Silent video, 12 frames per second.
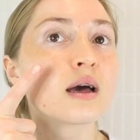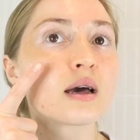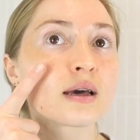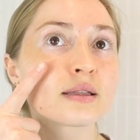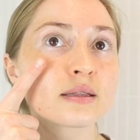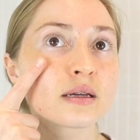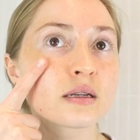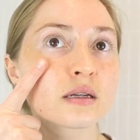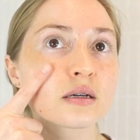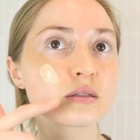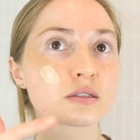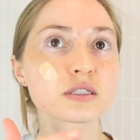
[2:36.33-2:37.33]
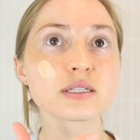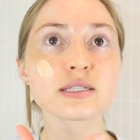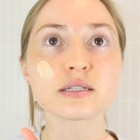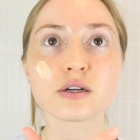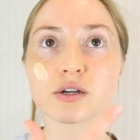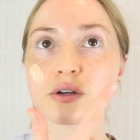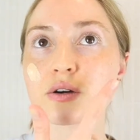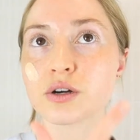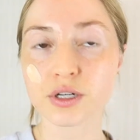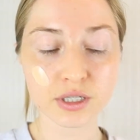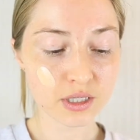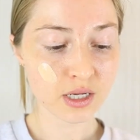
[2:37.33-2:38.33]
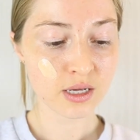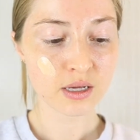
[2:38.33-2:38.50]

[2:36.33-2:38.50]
and then I'll just go on